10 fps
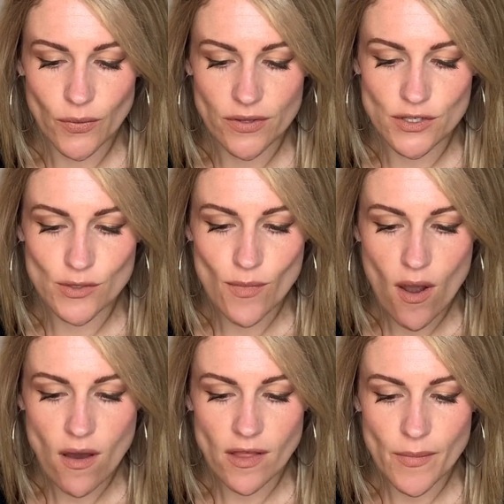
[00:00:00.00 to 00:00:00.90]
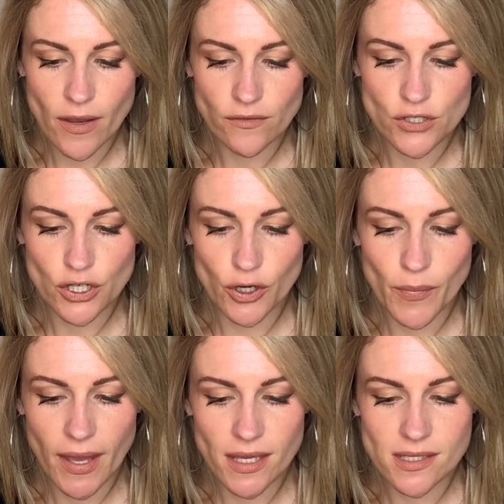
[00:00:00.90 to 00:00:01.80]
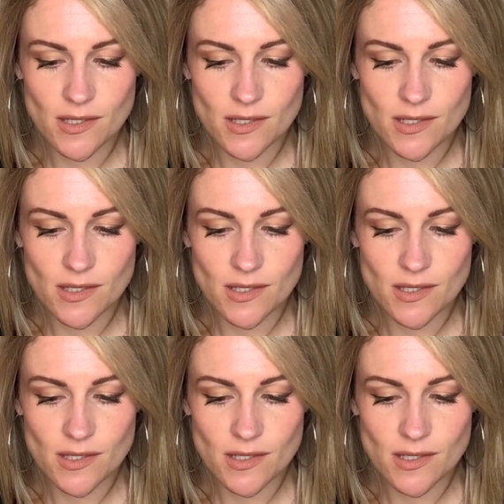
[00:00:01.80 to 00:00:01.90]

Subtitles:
with a small amount of sugar paste,